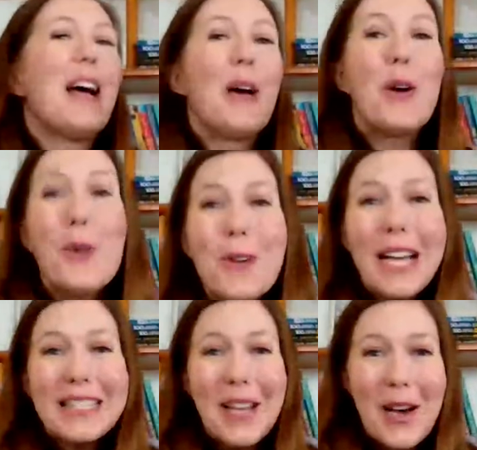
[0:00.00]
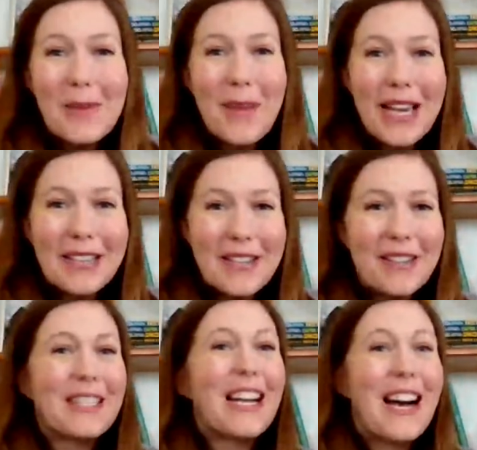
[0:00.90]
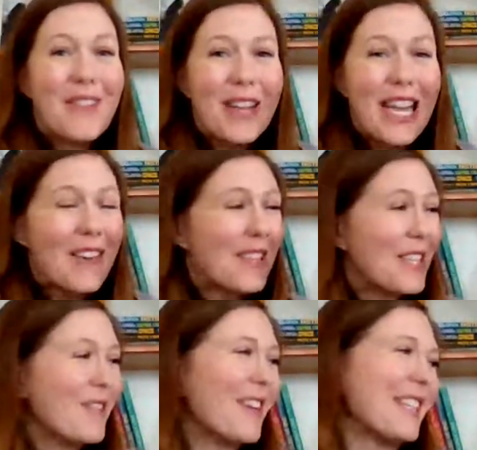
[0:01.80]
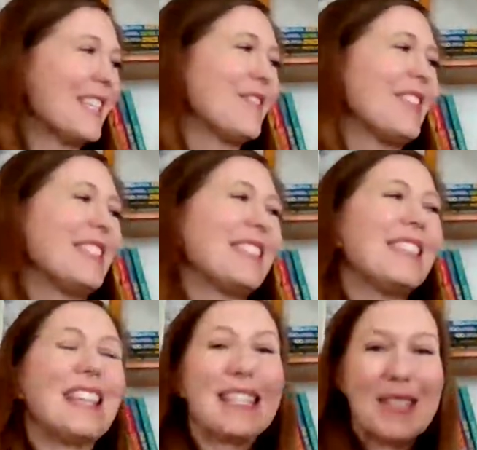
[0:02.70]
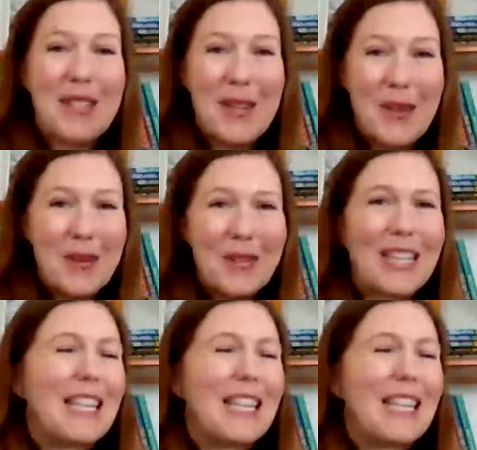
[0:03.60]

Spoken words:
Who likes All Better? We have a new one. This one's Good as New.